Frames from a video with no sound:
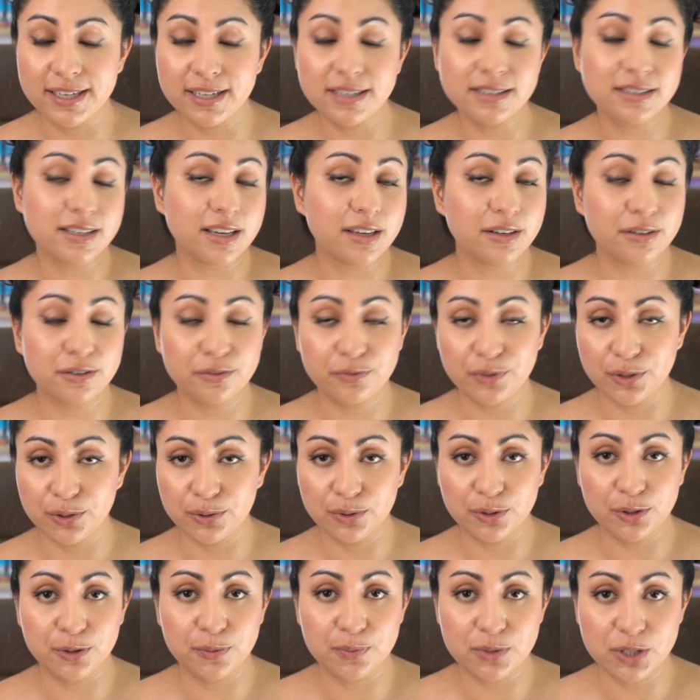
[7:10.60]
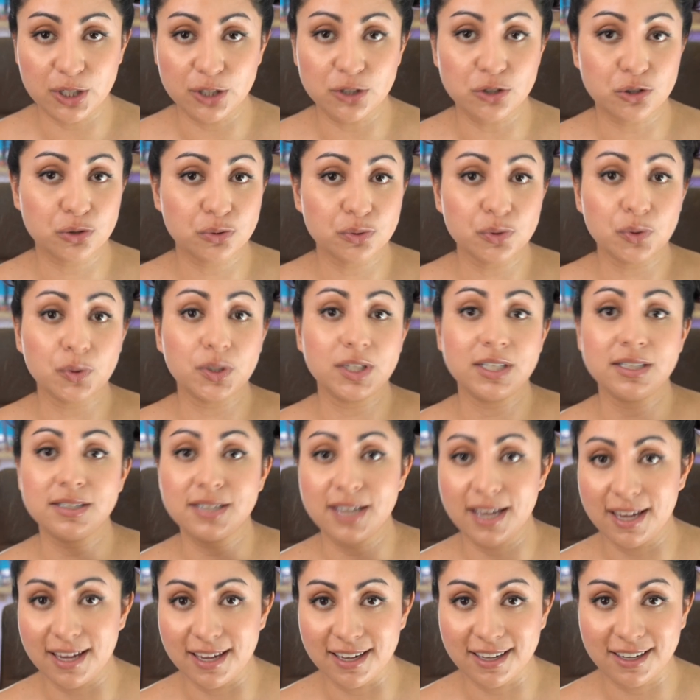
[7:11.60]
these interview loops can truly
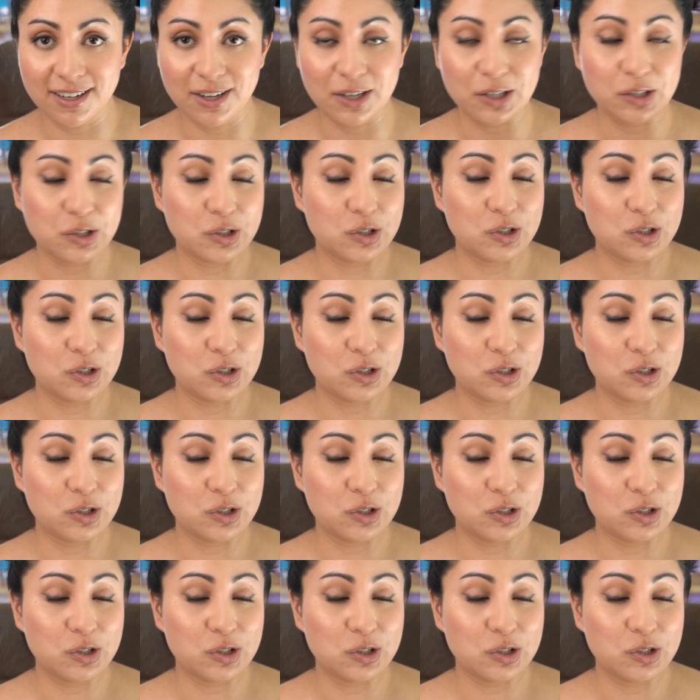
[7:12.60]
take